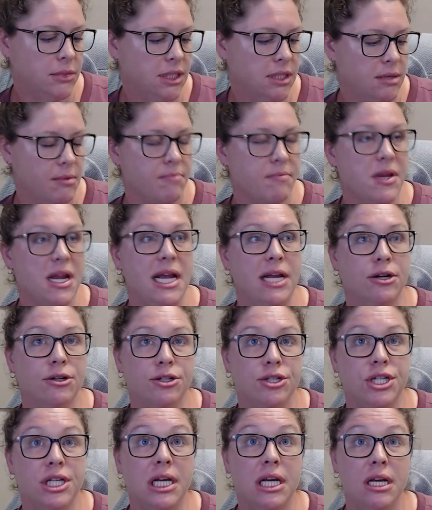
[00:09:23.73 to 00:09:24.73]
some
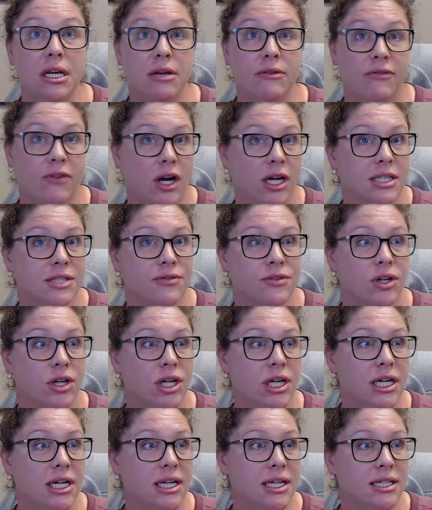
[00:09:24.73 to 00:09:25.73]
energy,
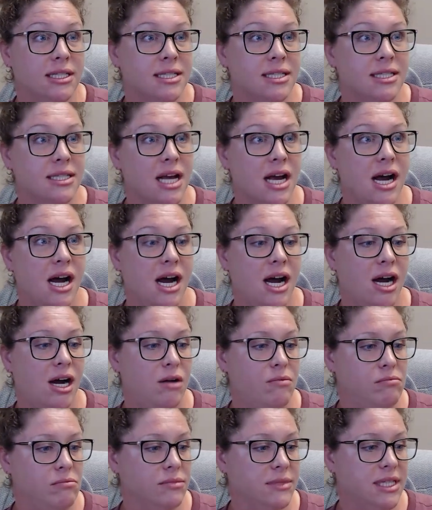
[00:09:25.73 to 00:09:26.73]
phosphorus,
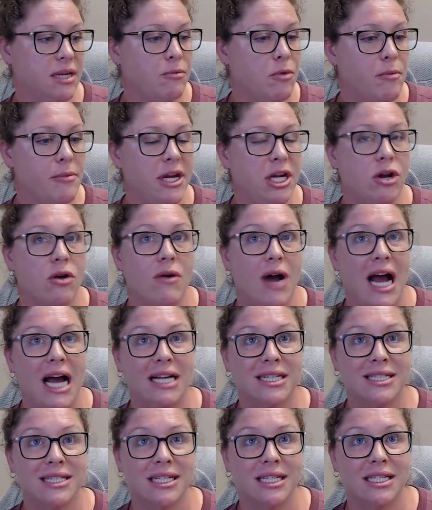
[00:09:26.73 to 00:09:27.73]
um, some amino
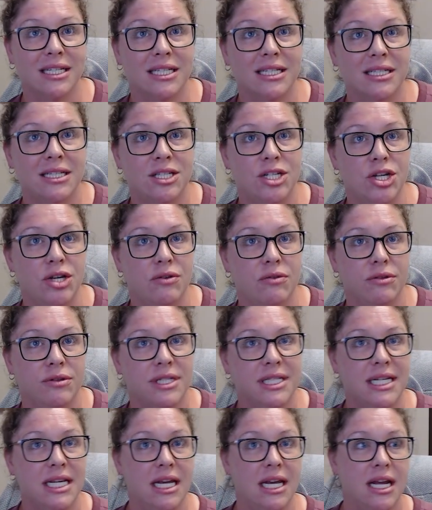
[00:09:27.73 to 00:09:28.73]
acids. Do you
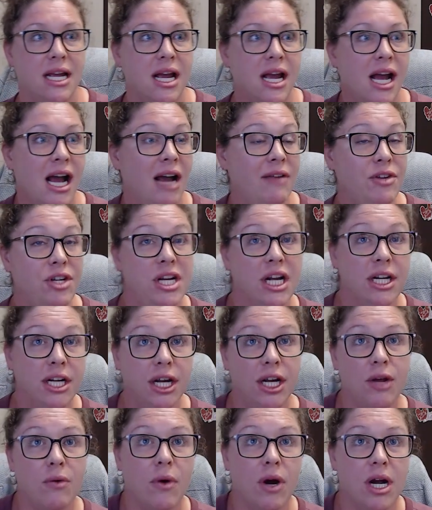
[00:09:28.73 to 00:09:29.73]
see? Have you done
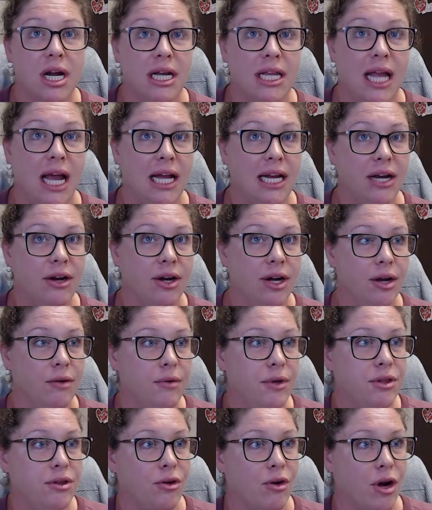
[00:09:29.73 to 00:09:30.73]
any work in that area
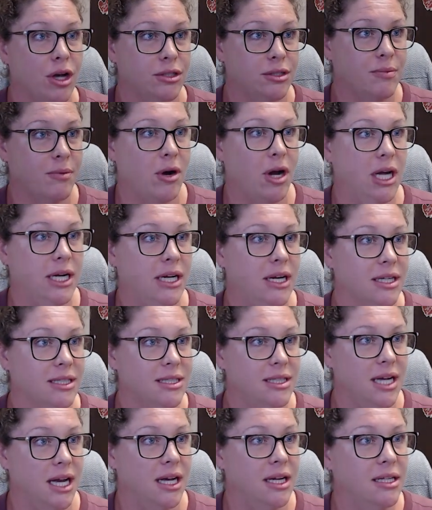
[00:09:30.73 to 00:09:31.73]
with your all's
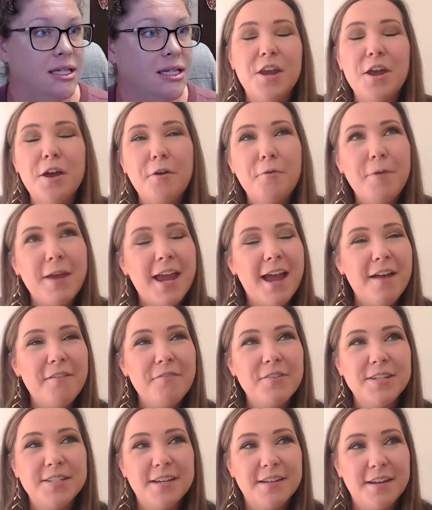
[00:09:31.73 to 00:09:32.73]
product yet? No, we
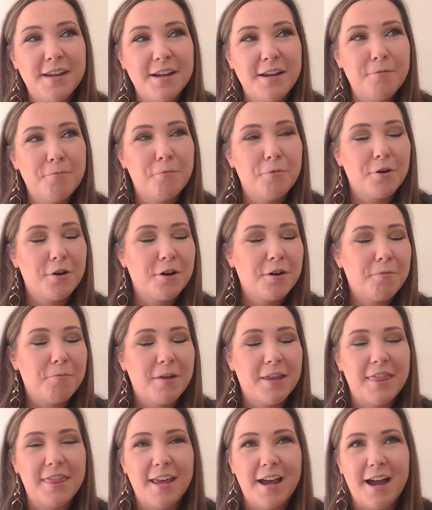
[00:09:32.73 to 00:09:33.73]
haven't done any work
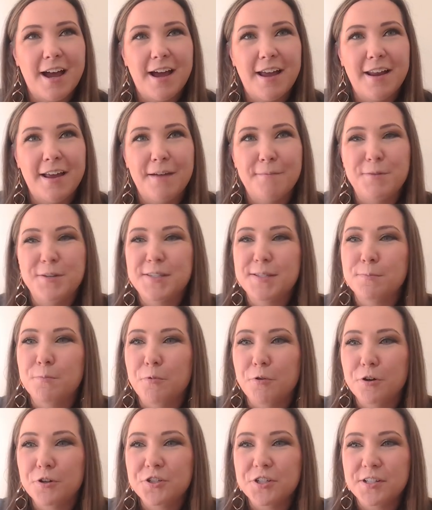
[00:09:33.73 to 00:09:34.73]
with that. Um, it's
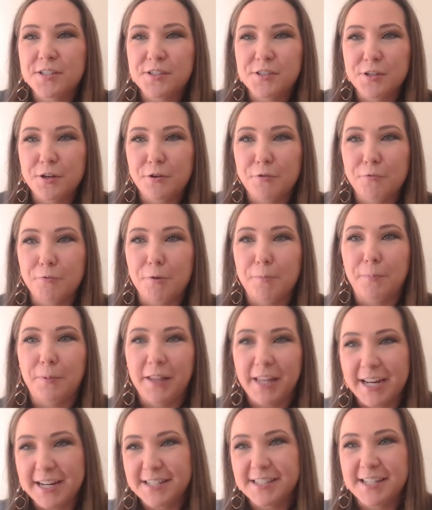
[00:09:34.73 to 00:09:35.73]
more just so
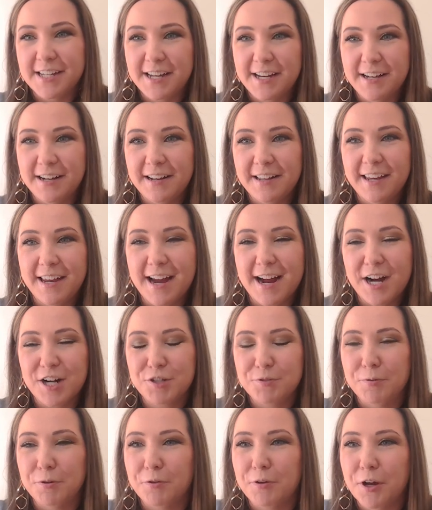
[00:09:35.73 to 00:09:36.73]
replacing the
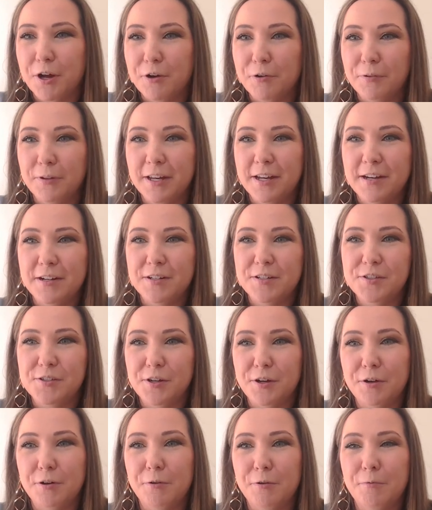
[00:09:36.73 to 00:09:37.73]
actual choline.
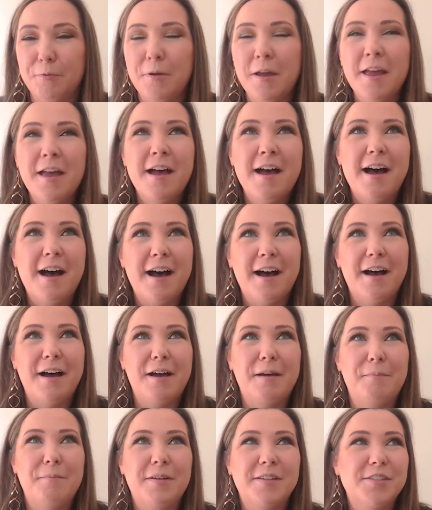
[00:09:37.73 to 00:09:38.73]
So
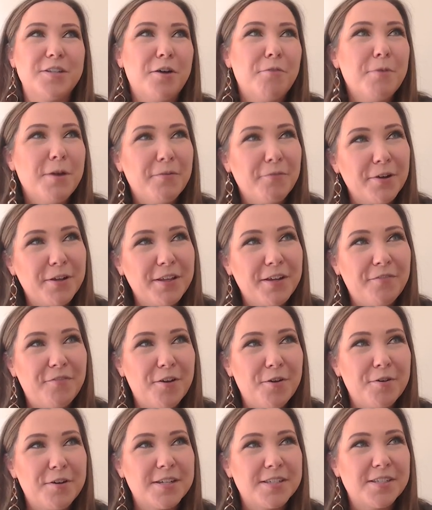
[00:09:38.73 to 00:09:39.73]
um, that's all we've really
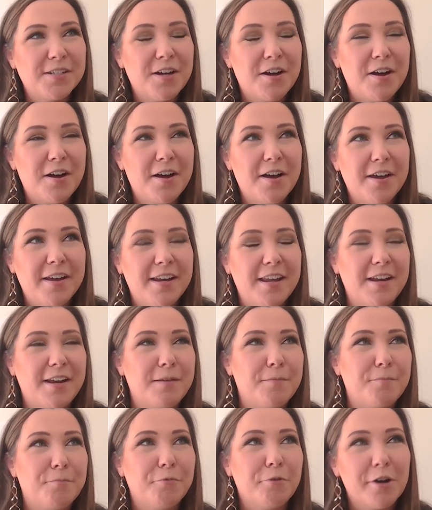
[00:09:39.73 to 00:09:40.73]
focused on. And
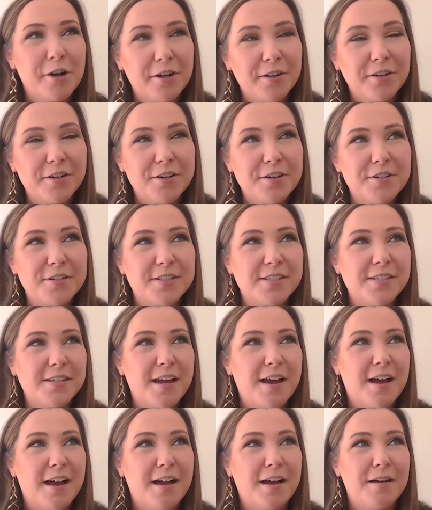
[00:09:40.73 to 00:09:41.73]
in broilers,
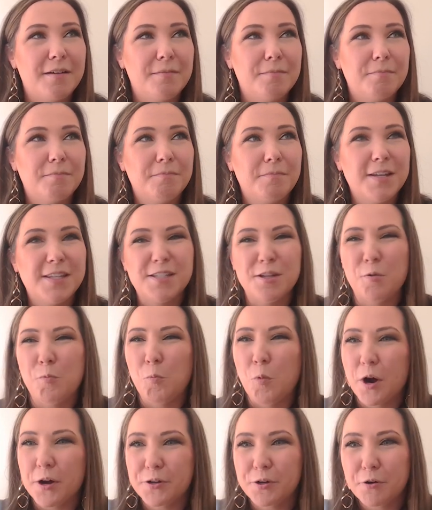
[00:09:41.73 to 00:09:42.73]
um, it's a
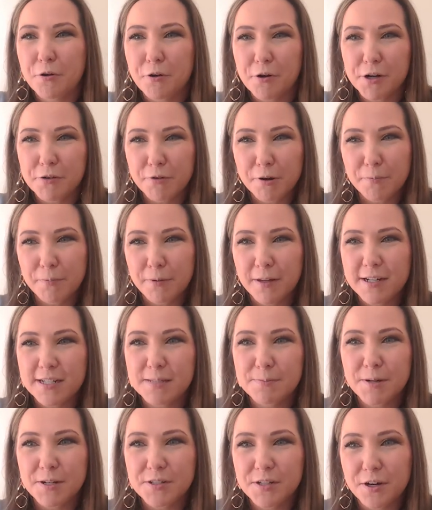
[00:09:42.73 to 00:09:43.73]
one quarter
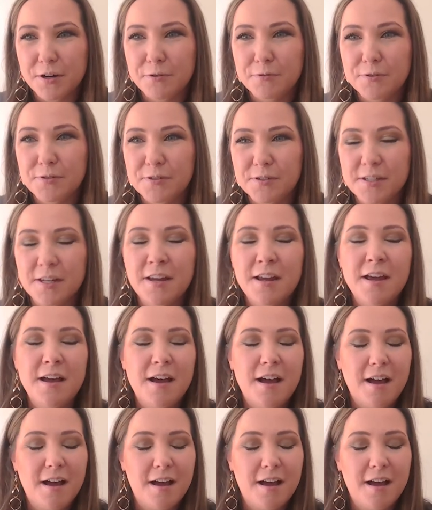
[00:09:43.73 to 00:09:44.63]
replacement dose